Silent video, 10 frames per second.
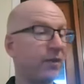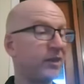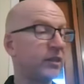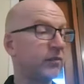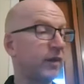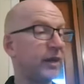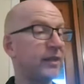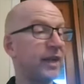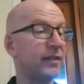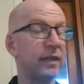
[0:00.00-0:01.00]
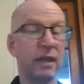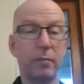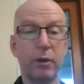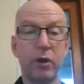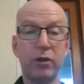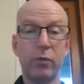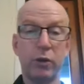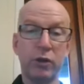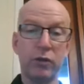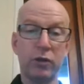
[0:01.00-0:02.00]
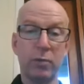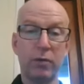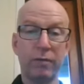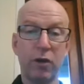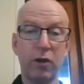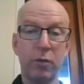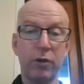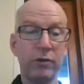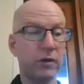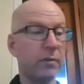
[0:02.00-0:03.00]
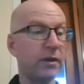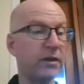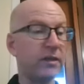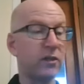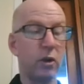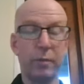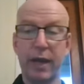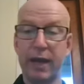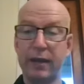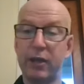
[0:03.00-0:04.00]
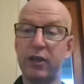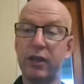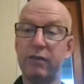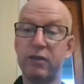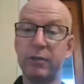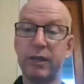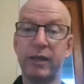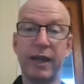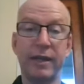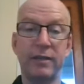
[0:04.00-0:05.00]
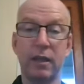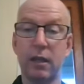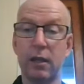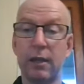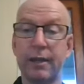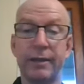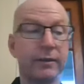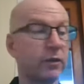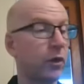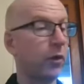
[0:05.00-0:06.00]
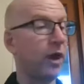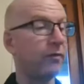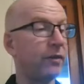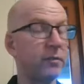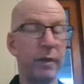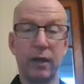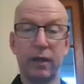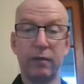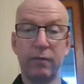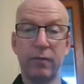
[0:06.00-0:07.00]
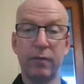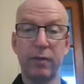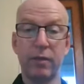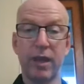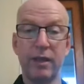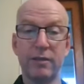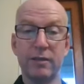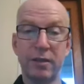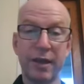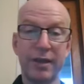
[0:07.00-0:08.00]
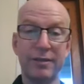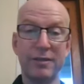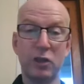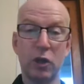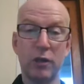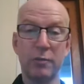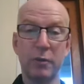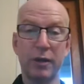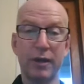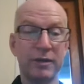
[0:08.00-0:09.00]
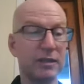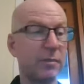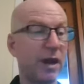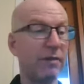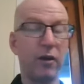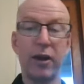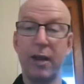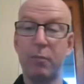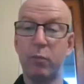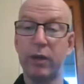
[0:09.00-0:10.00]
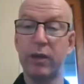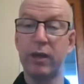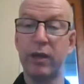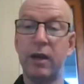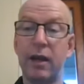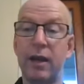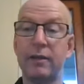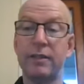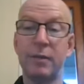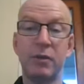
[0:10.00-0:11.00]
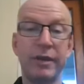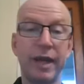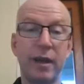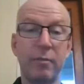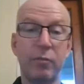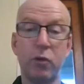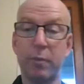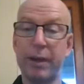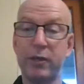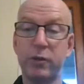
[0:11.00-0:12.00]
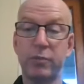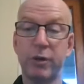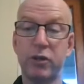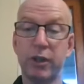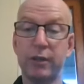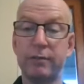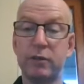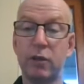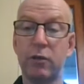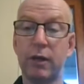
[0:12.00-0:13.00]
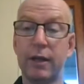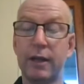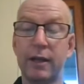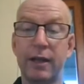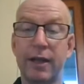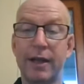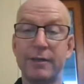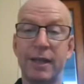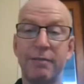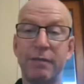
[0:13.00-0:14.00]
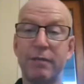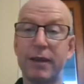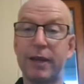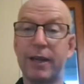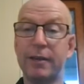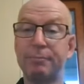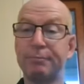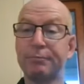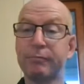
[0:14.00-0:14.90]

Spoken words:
this is fantastic, but I don't want to use it on my phone. I want to use it on my desktop, and can you give it to me in Excel? So after spending thousands and thousands of dollars building it as a smartphone app, we then dumbed it down and brought it back to a spreadsheet. So how's that for funny, hey?